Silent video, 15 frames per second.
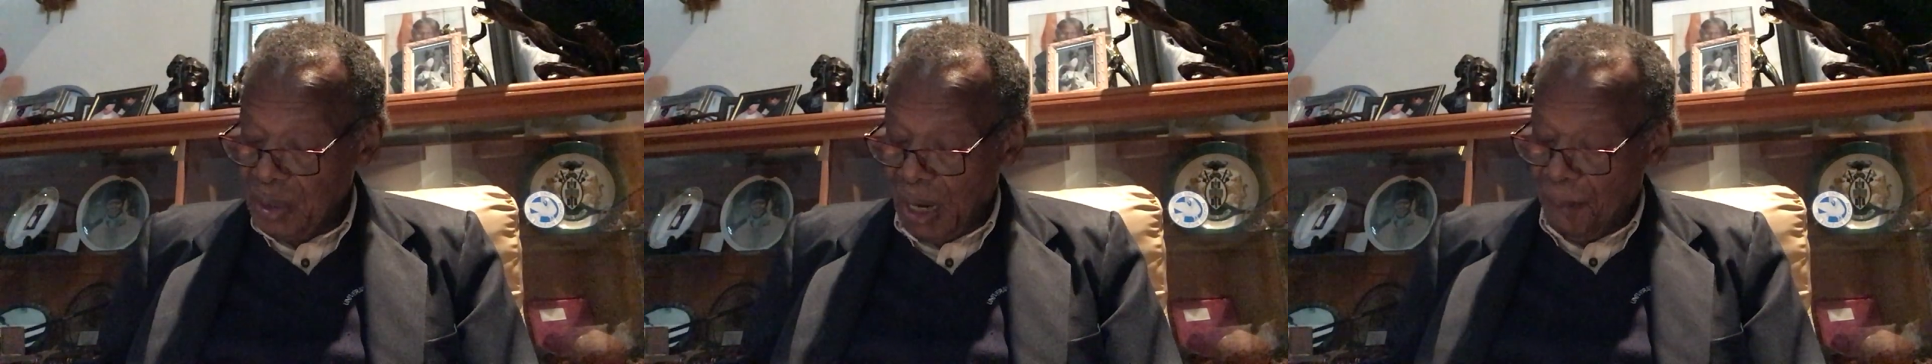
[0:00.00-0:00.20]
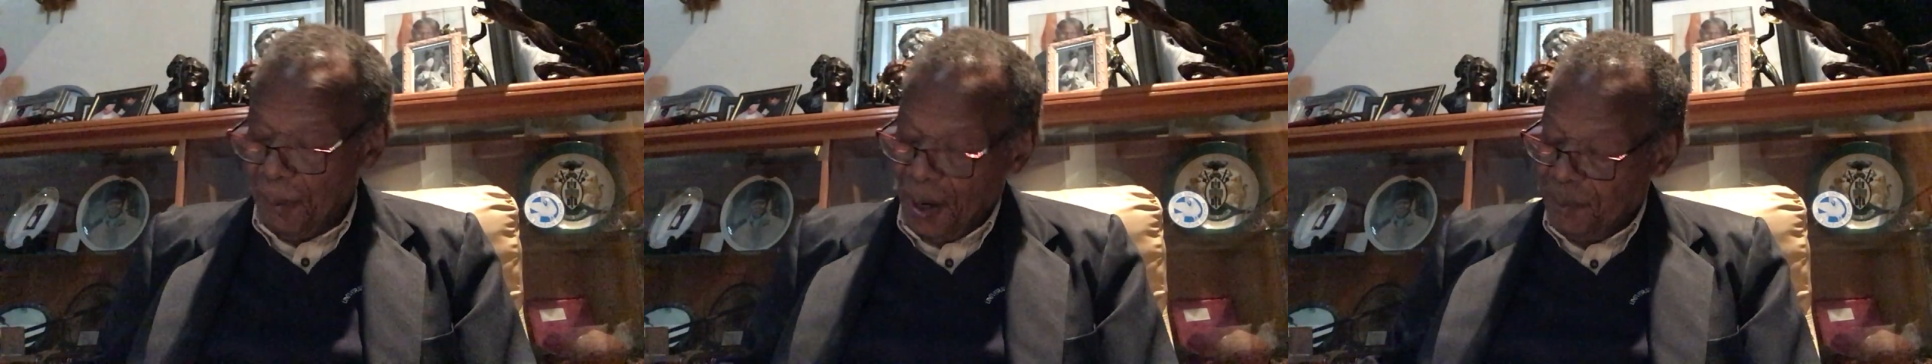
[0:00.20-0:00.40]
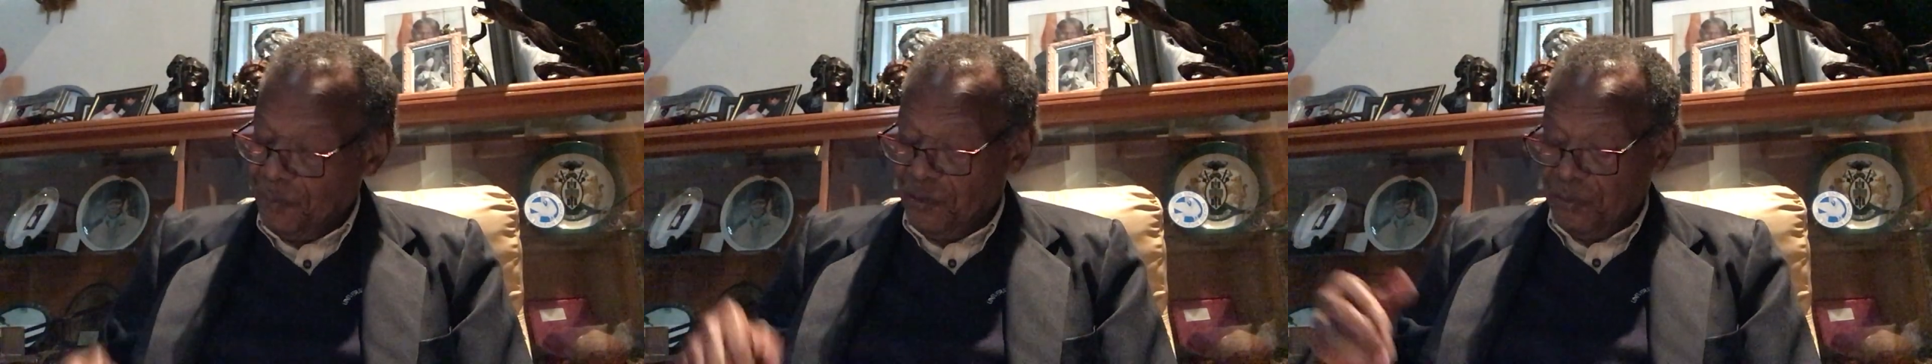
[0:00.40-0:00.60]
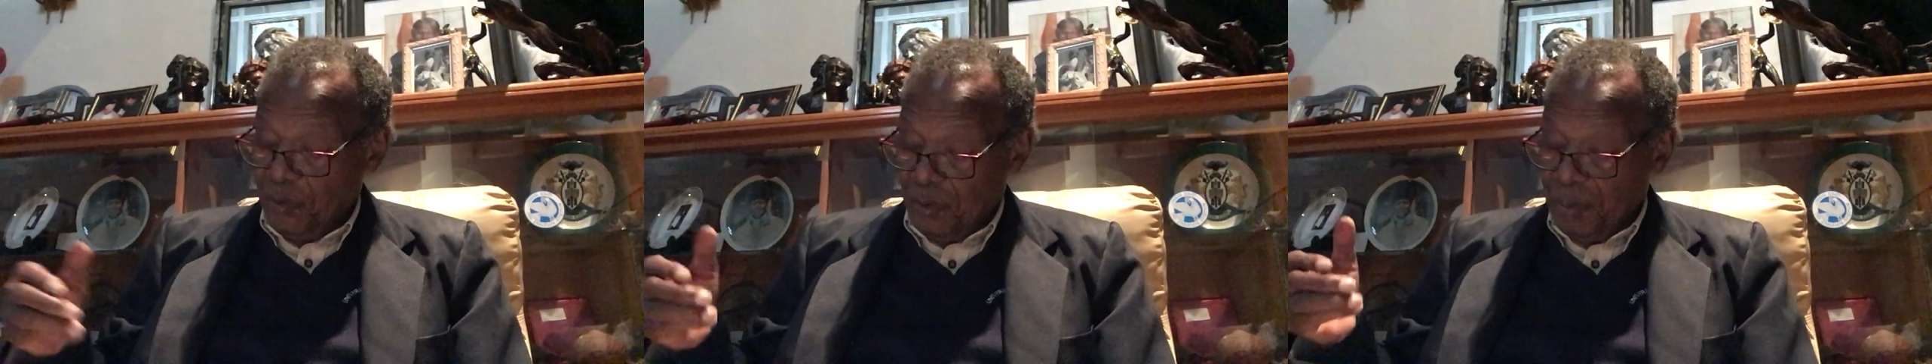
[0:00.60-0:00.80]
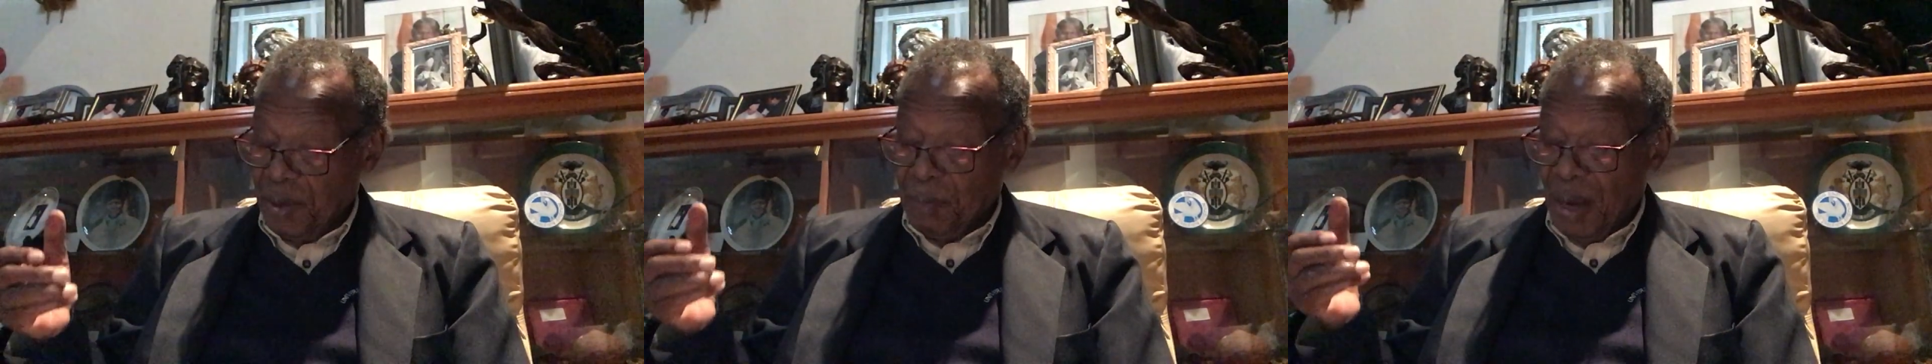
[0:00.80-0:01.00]
Apart
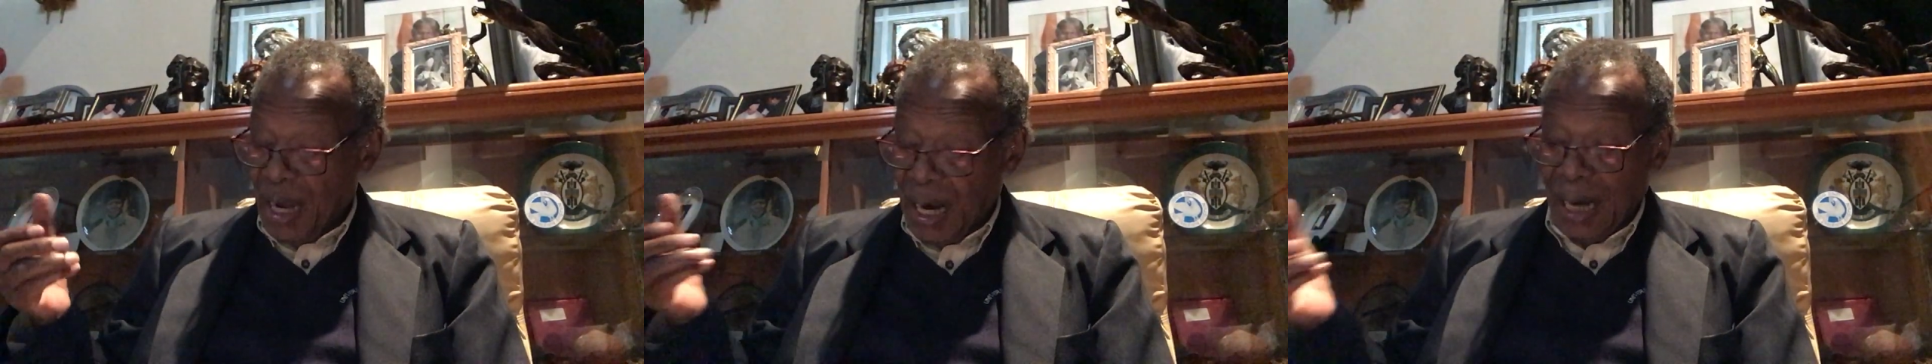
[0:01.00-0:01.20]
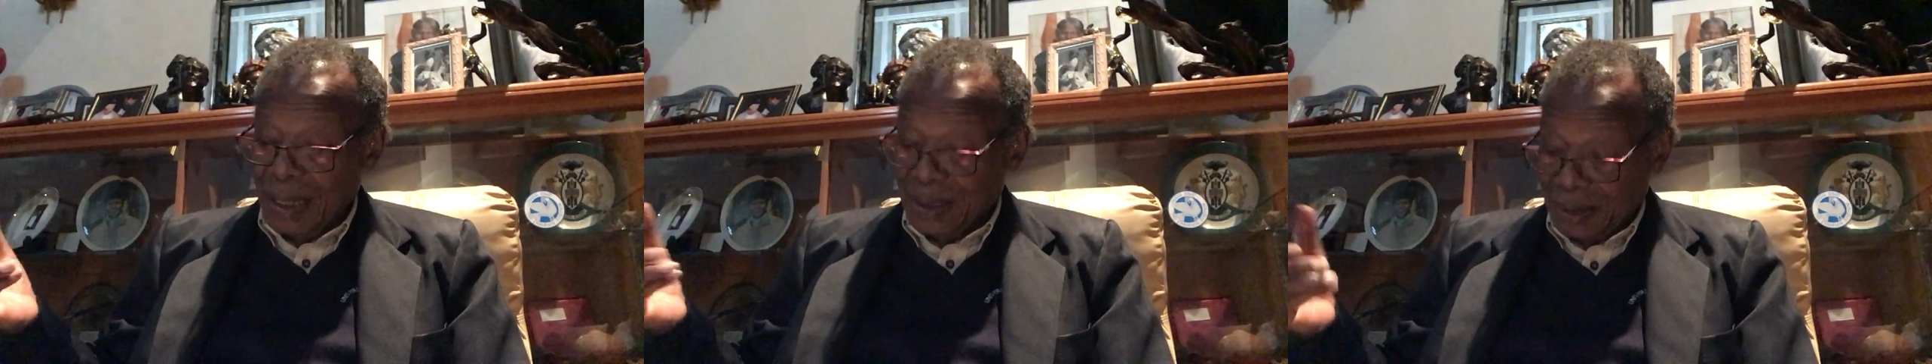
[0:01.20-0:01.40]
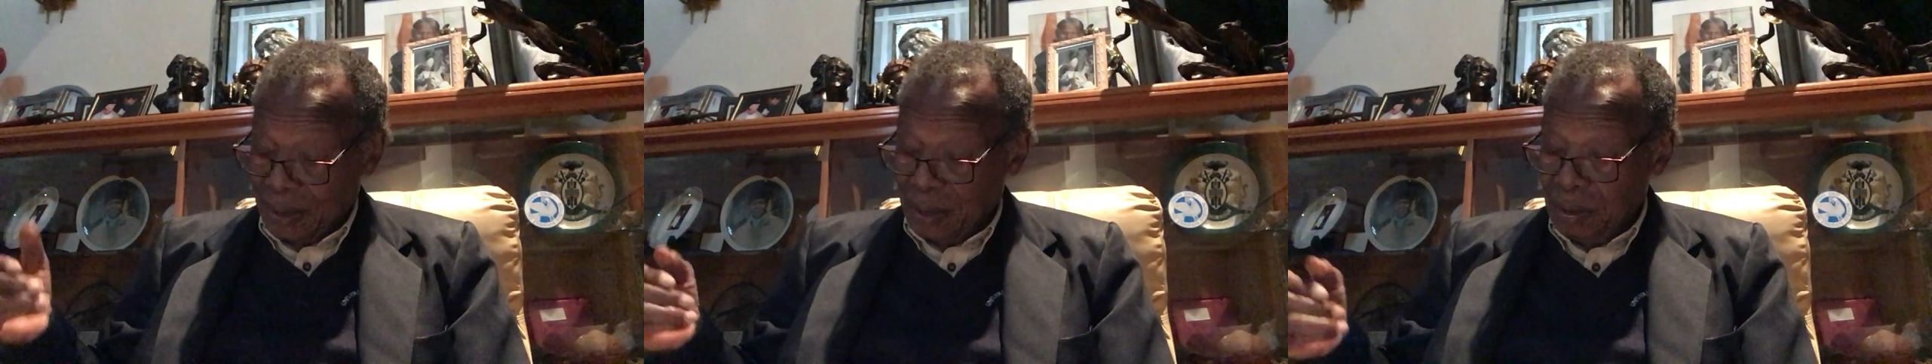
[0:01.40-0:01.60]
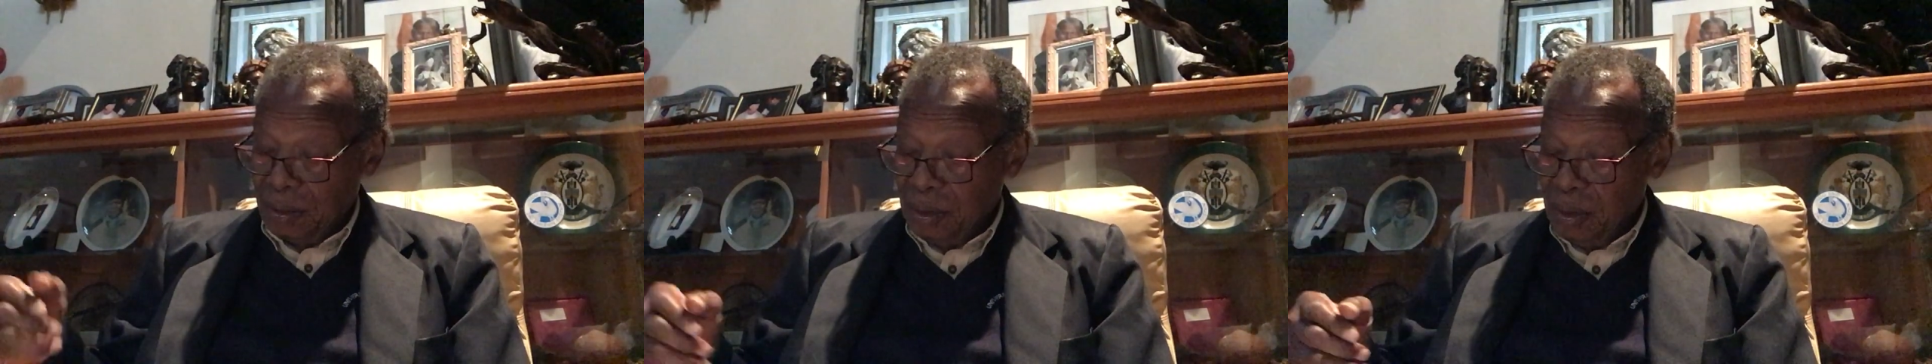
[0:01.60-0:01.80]
from being my uncle,